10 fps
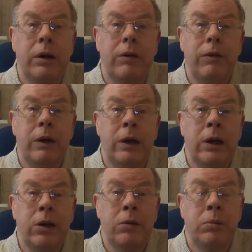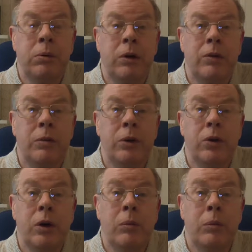filling his government
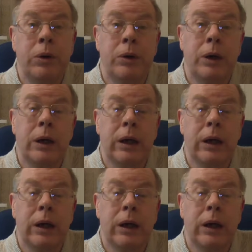up with the right